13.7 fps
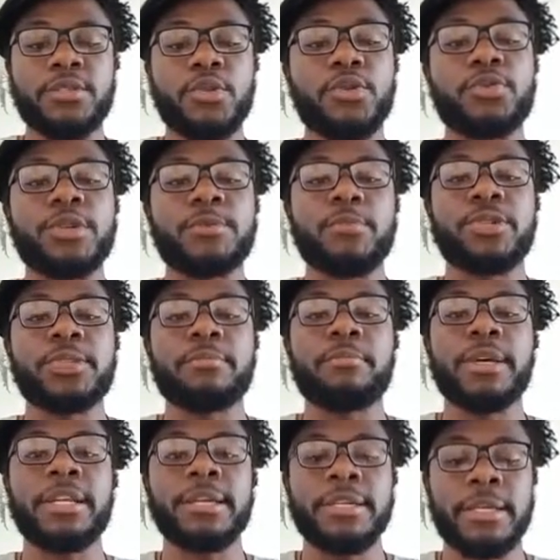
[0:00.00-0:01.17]
so the
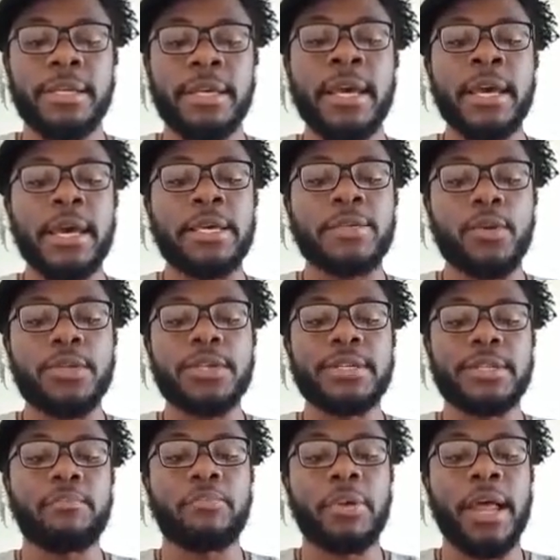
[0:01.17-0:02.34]
responsibility is on the
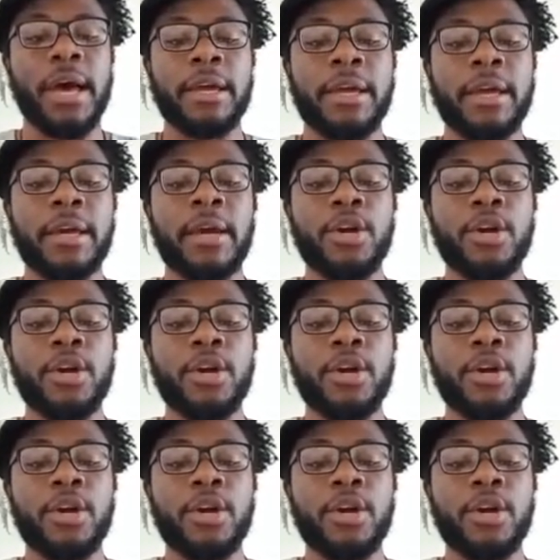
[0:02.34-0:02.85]
supplier